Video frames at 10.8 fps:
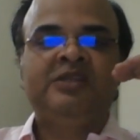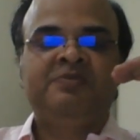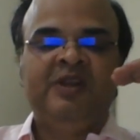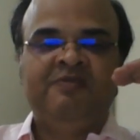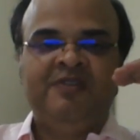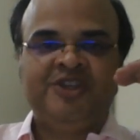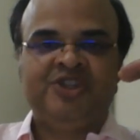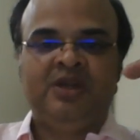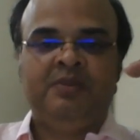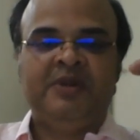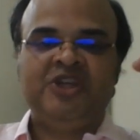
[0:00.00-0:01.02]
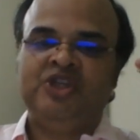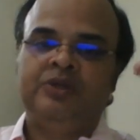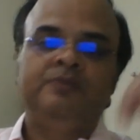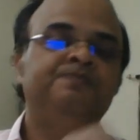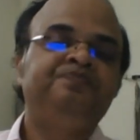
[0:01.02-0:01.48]
inflationary
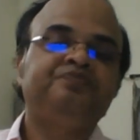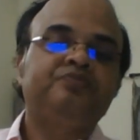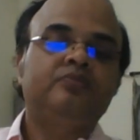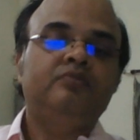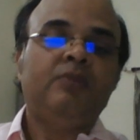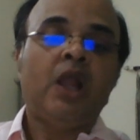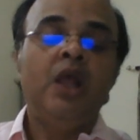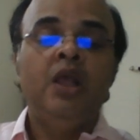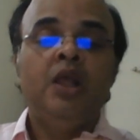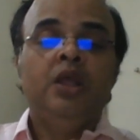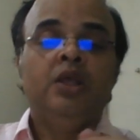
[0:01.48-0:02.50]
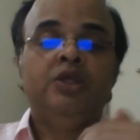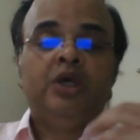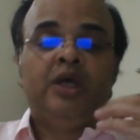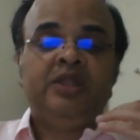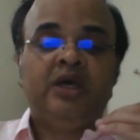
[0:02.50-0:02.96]
pressure.
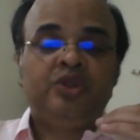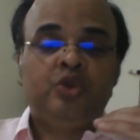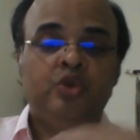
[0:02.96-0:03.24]
The